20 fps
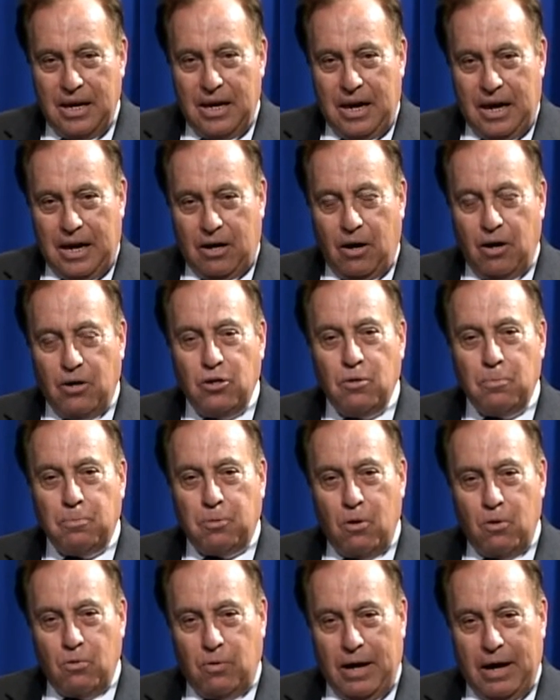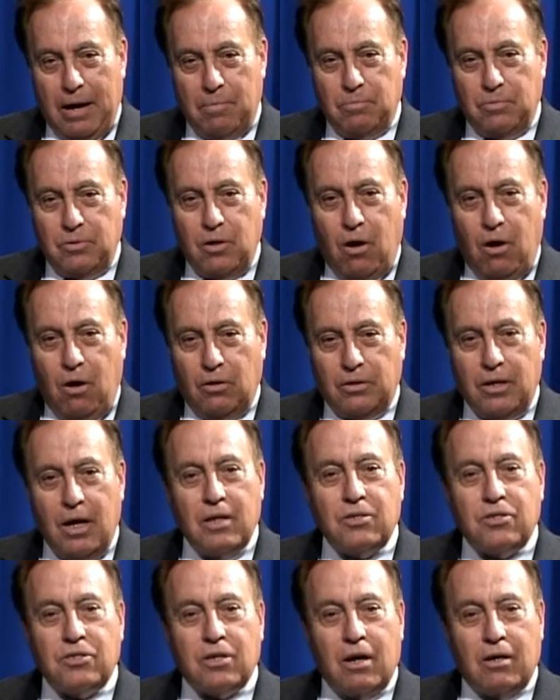and our new program called
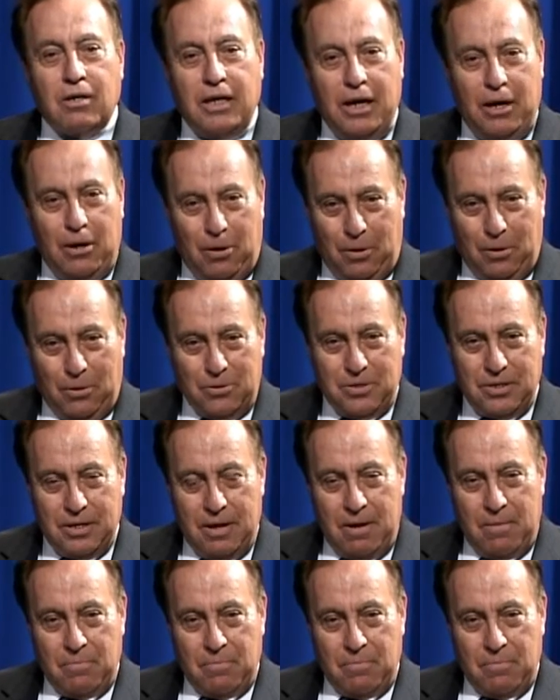Unsung Heroes.